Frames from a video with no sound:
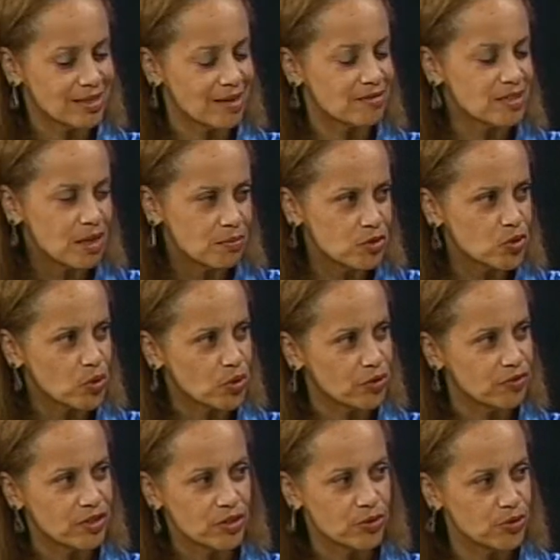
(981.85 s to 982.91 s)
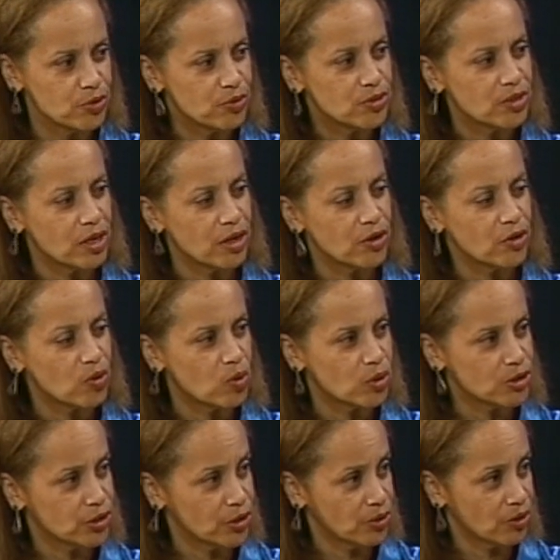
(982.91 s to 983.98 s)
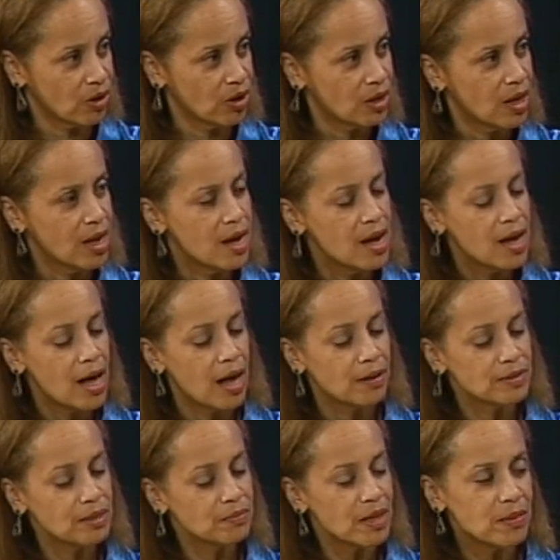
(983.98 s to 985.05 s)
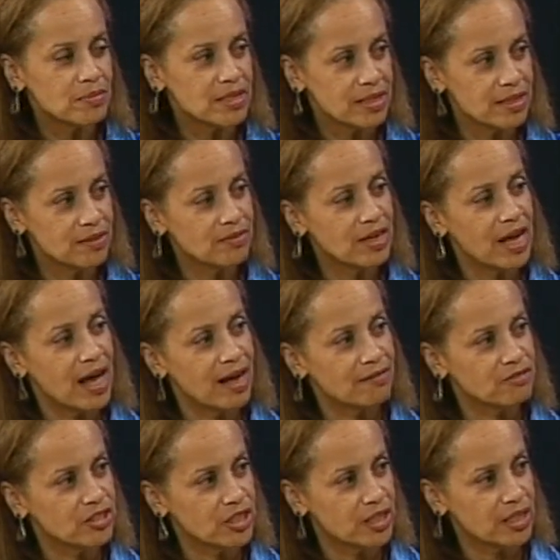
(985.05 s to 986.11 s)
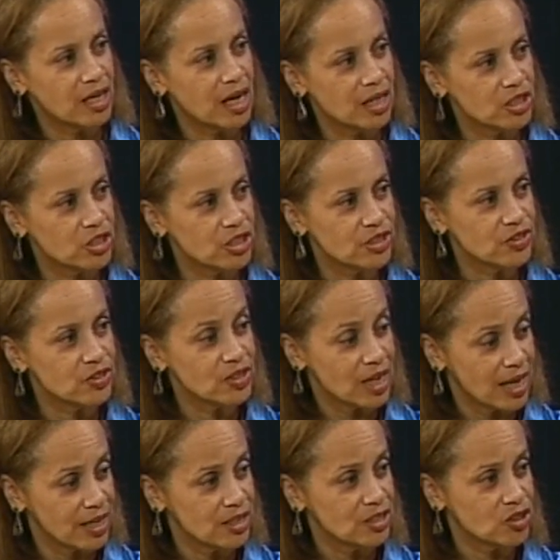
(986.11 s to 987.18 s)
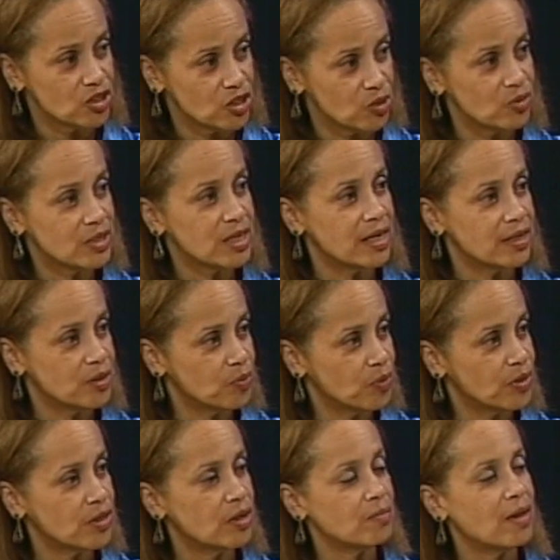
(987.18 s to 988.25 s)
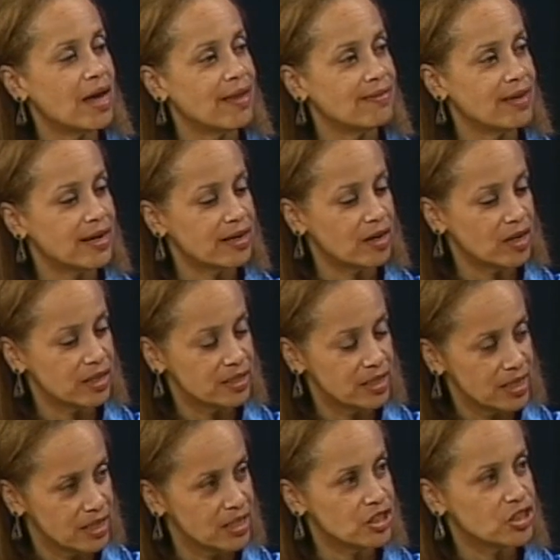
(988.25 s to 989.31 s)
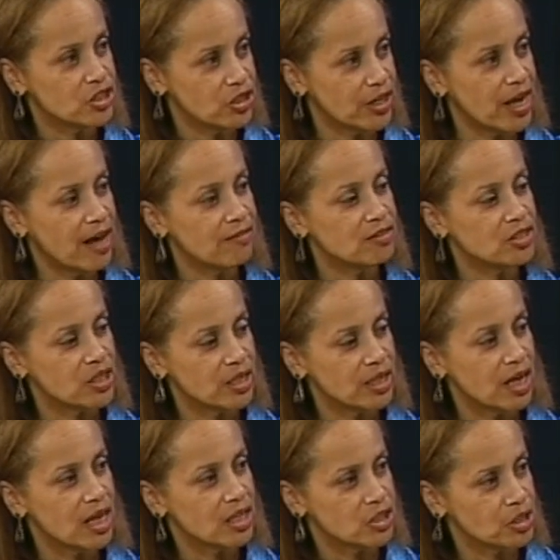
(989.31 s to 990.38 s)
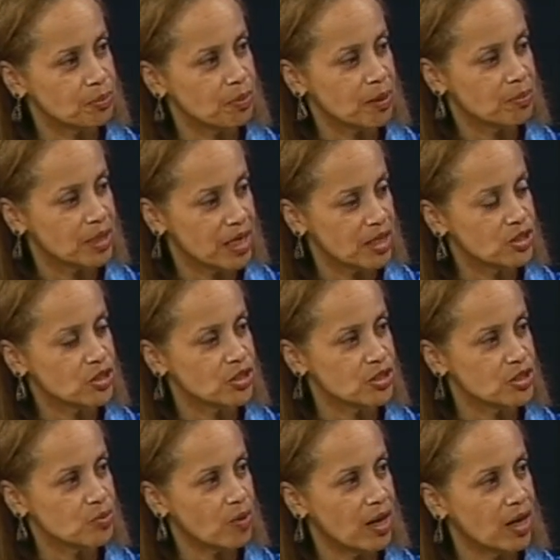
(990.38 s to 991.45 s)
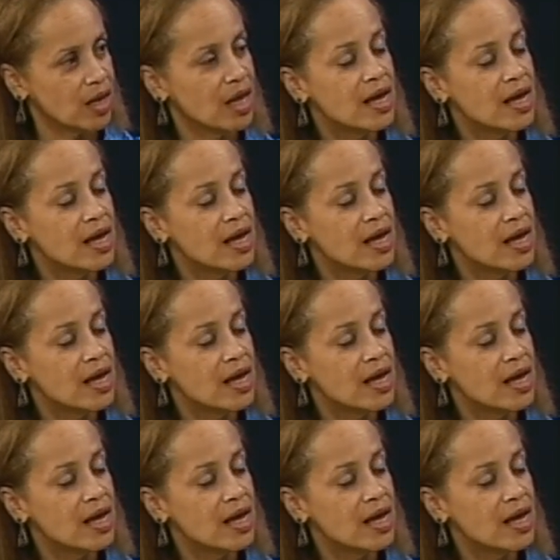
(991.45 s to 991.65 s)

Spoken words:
have some sort of either newsletter or journal. Sometimes they even have genealogy societies associated with them, and then in addition have a genealogy publication as well